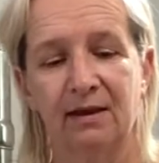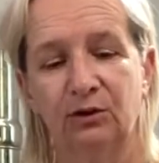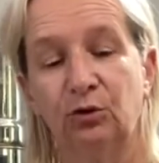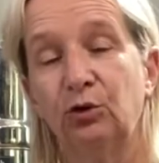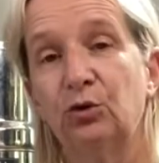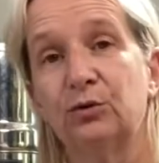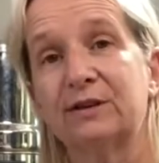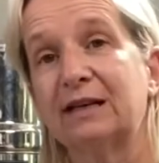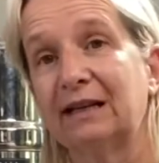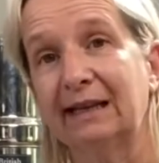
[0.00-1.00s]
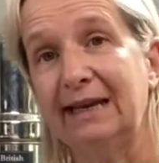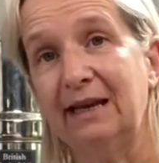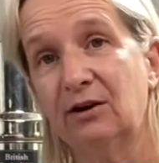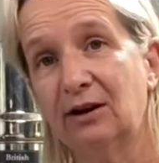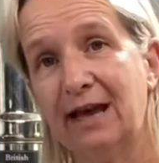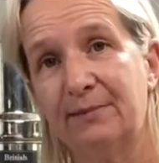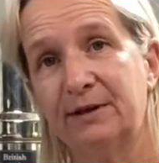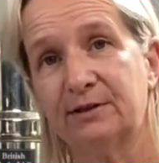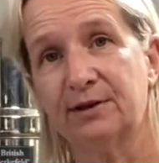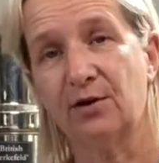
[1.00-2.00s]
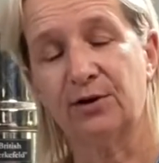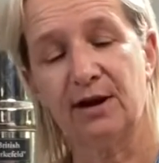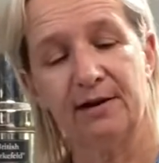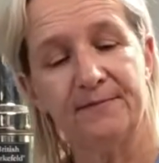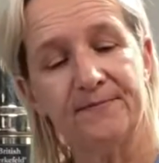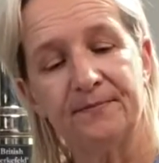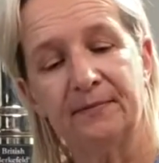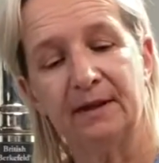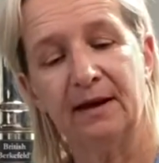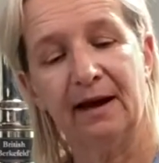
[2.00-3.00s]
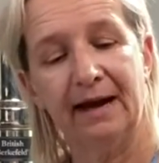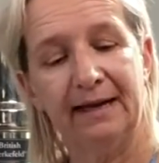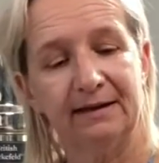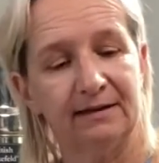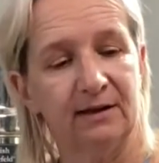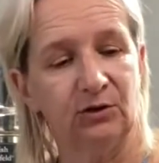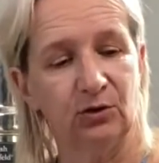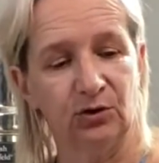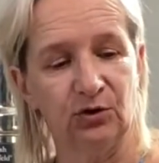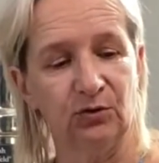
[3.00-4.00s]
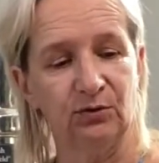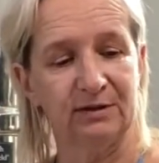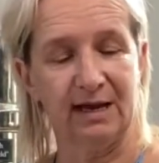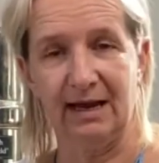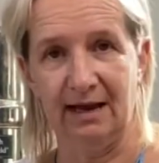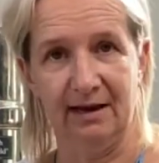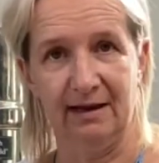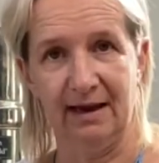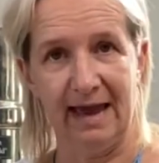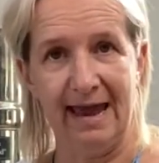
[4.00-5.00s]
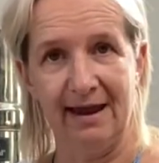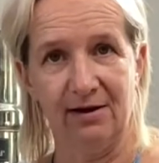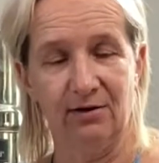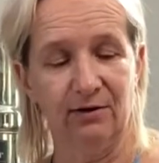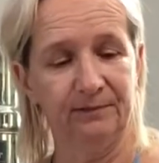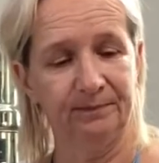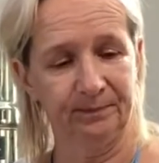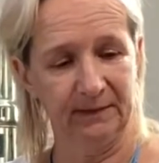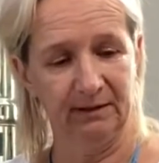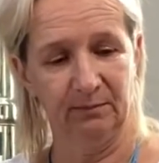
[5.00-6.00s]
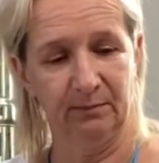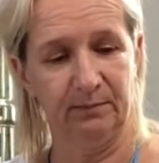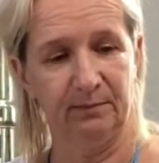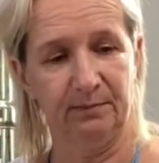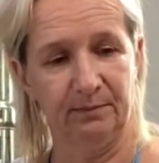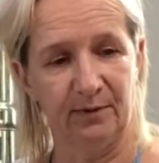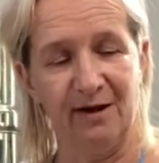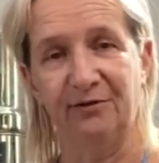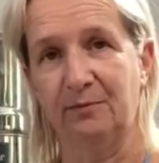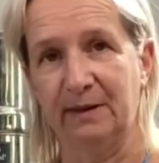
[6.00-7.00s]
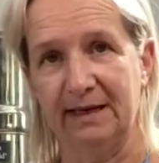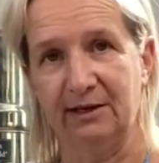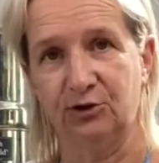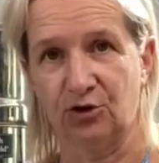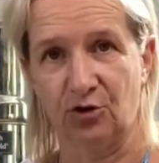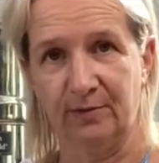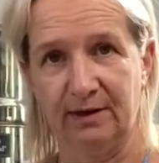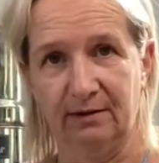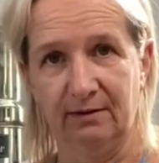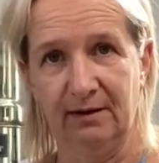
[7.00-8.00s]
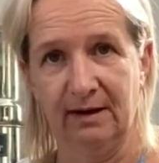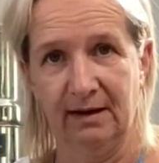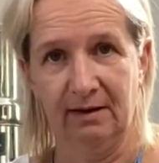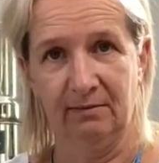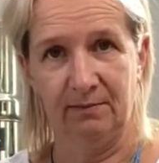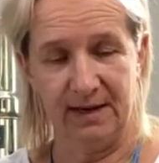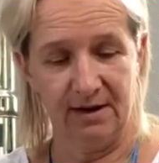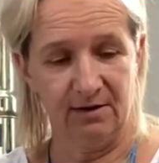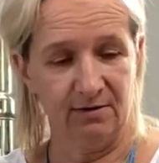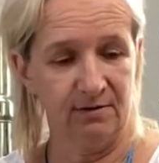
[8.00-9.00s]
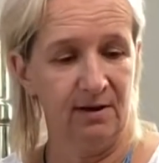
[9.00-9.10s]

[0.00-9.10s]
You use clear lemon soda, and you use ale, preferably a German beer.